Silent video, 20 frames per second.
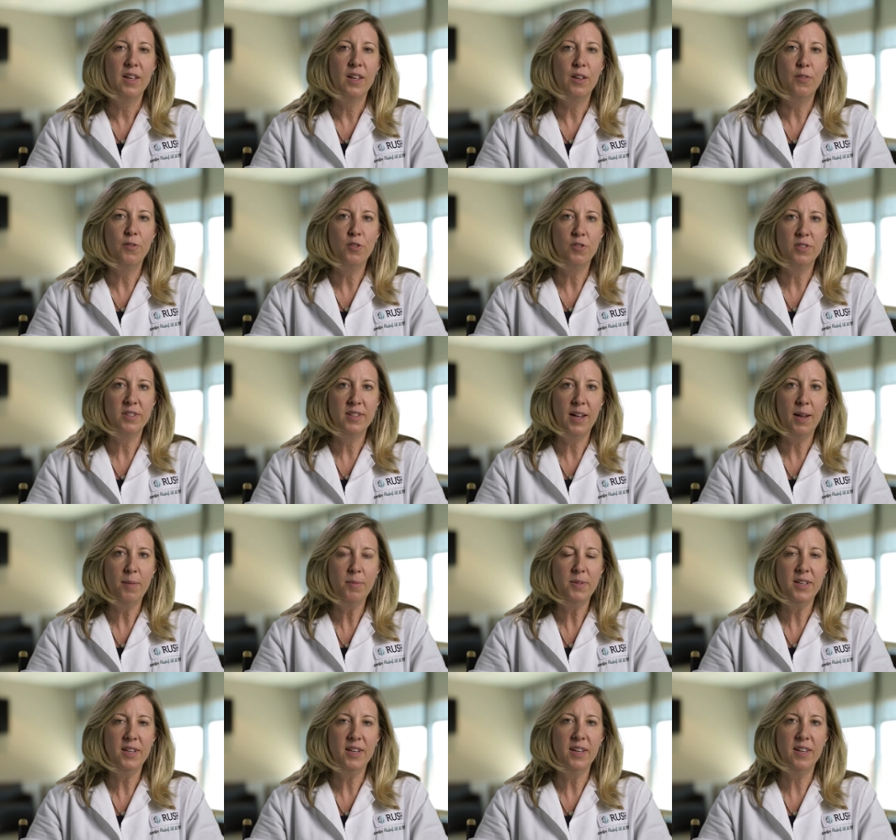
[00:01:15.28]
If you
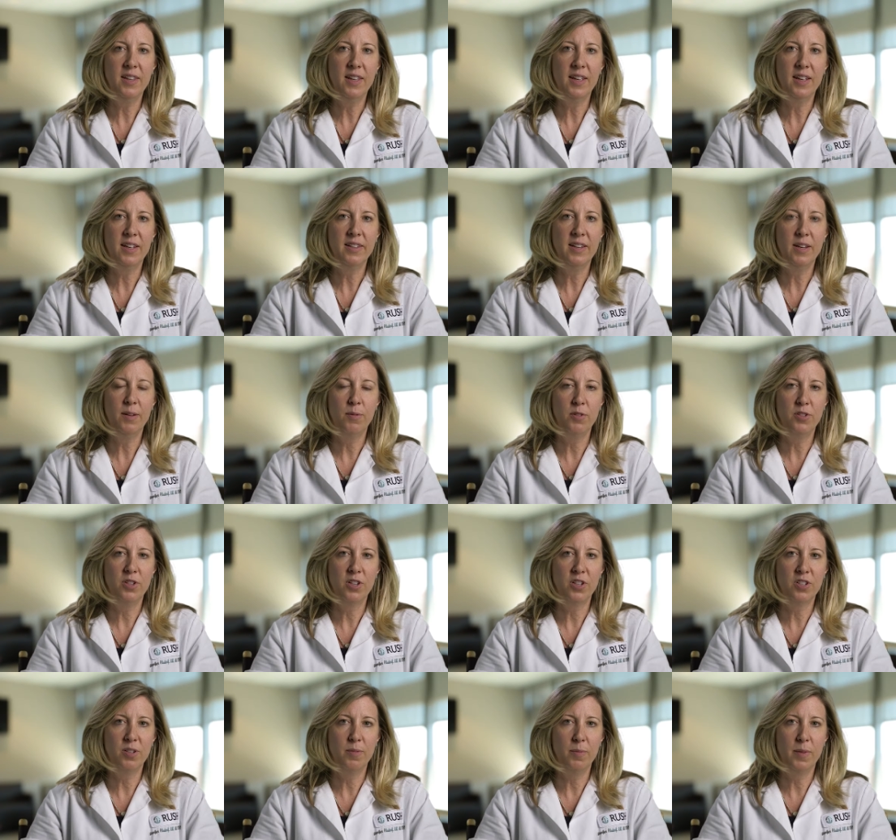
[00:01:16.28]
stop taking the
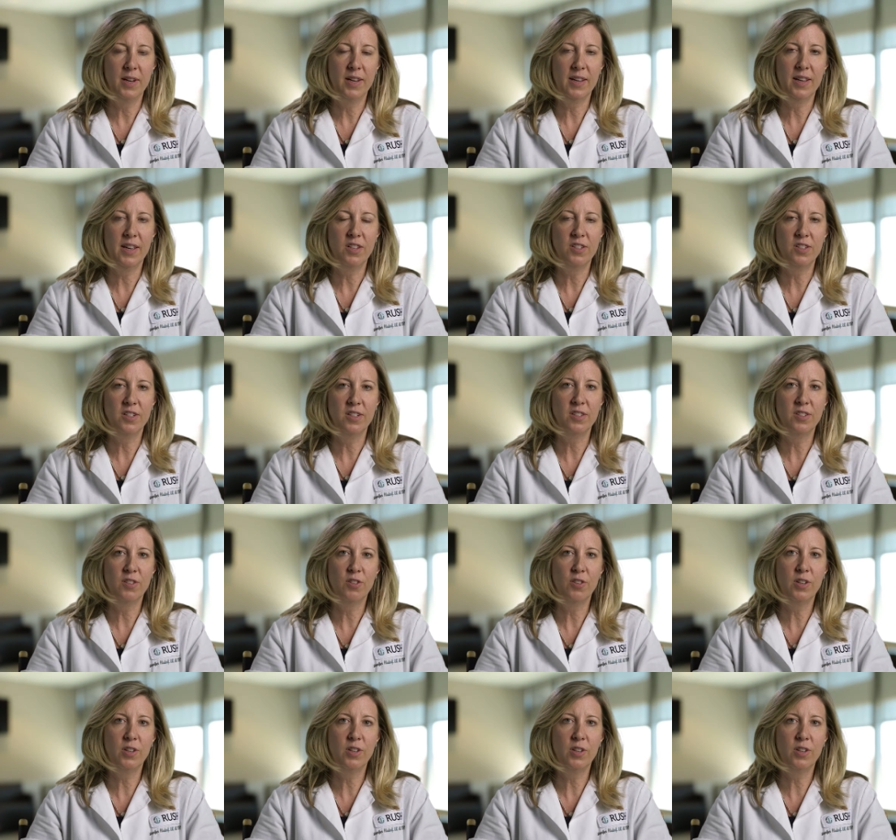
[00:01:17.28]
anti-rejection medications